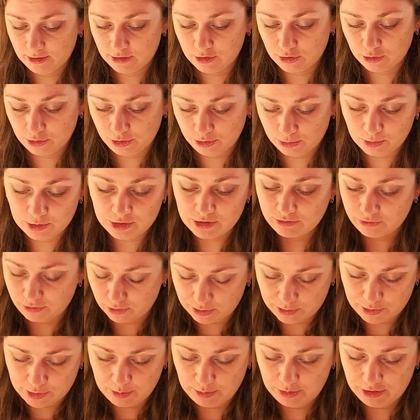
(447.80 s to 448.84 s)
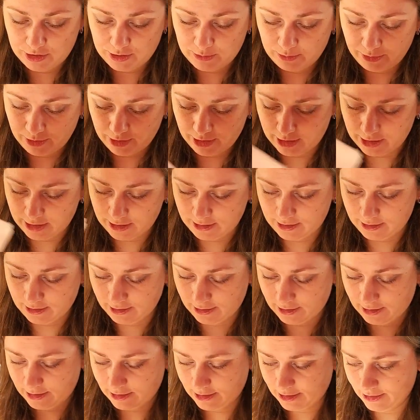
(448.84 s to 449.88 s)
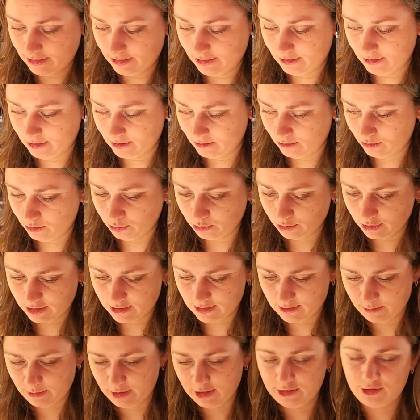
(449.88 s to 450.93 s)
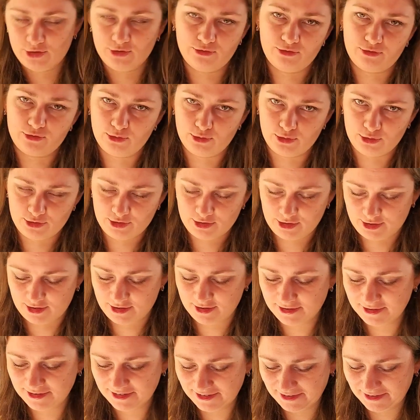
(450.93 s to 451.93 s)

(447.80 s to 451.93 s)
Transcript: So it was a focus piece, but I didn't do as much, of course,